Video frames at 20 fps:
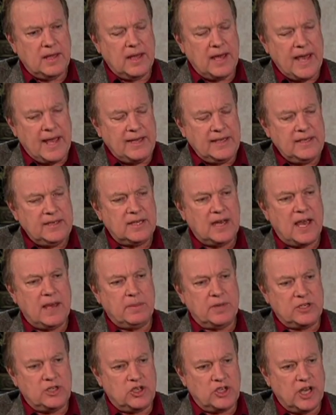
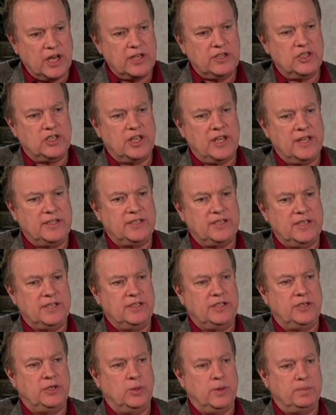anytime a judge gets
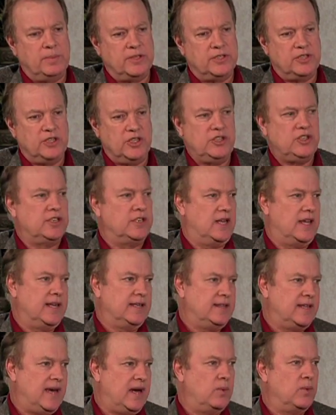into a position
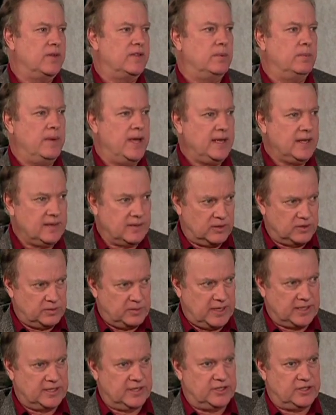like that where they're making those
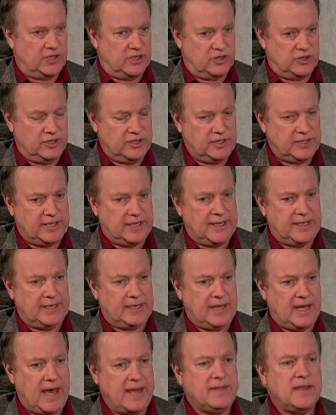big decisions,
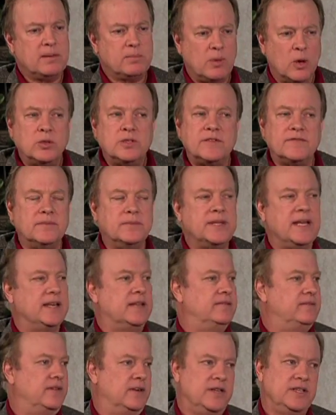I think most of them take
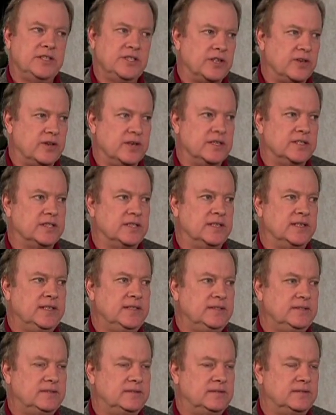it very seriously.
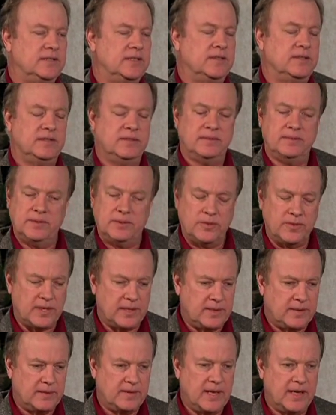
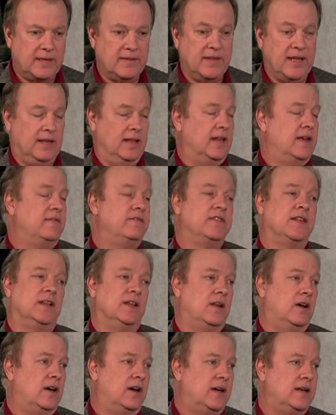They love the
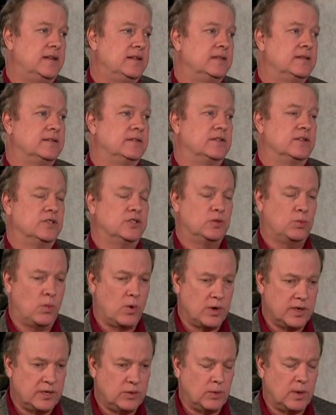law. They're
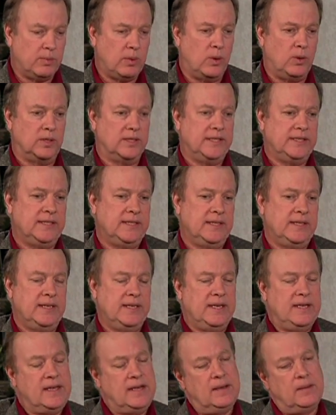sworn to uphold it.
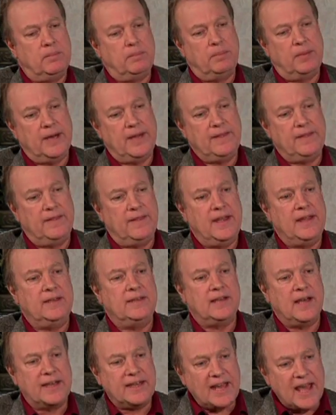But then
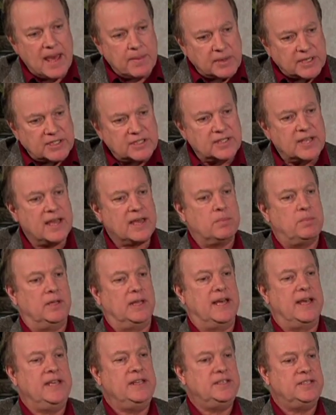dynamics take
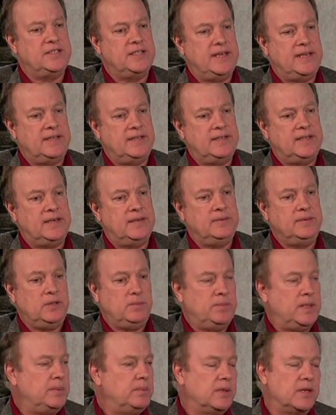place,
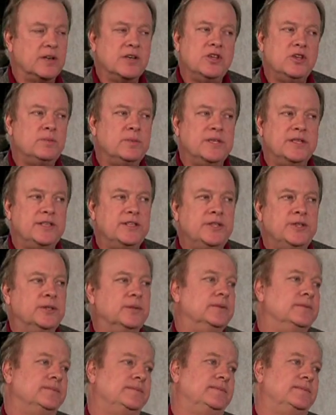and people are human too.